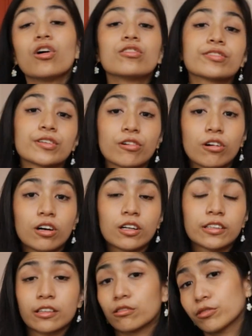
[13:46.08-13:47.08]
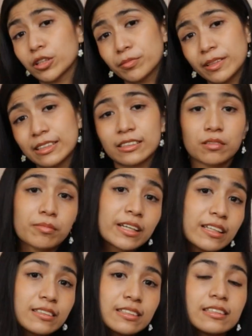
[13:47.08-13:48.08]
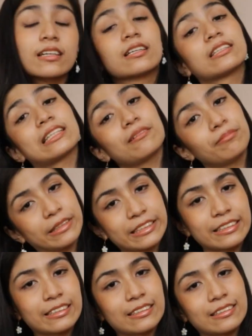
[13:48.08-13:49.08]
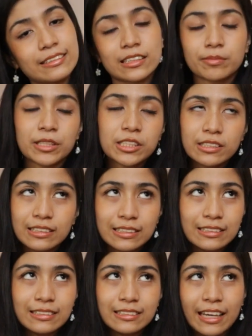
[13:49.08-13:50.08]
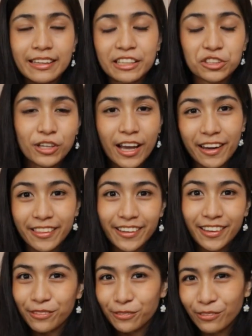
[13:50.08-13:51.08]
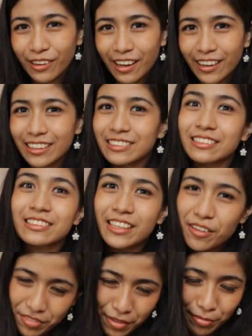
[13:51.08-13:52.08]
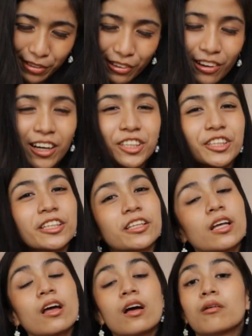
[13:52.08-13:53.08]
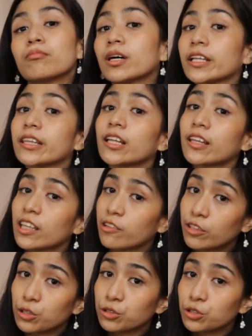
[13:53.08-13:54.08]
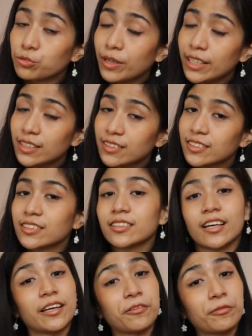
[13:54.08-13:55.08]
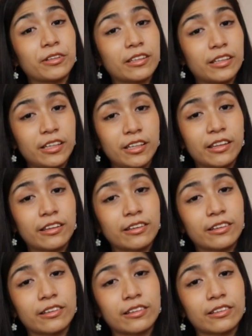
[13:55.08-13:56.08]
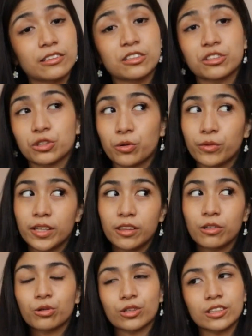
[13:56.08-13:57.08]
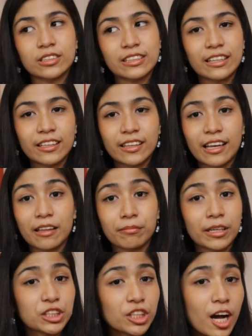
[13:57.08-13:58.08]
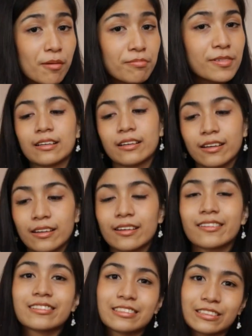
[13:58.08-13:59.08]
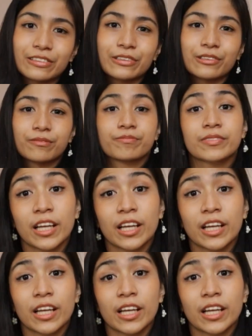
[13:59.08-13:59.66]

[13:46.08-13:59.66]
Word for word: Overall, there will be some hits, some misses, especially since I didn't try anything at the ukay as a safety precaution, but nothing will go to waste. I will either sew it or sell it at my shop. So,